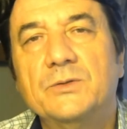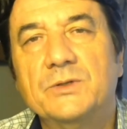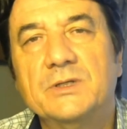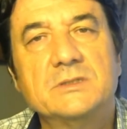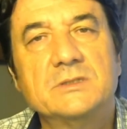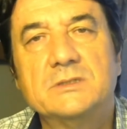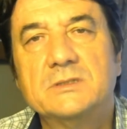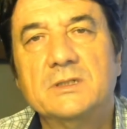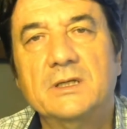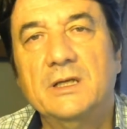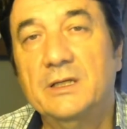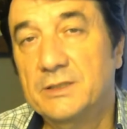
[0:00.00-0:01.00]
this
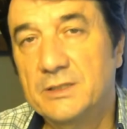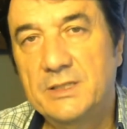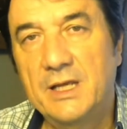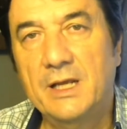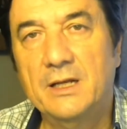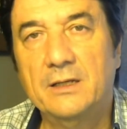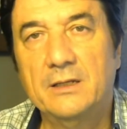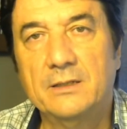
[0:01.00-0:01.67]
in detail.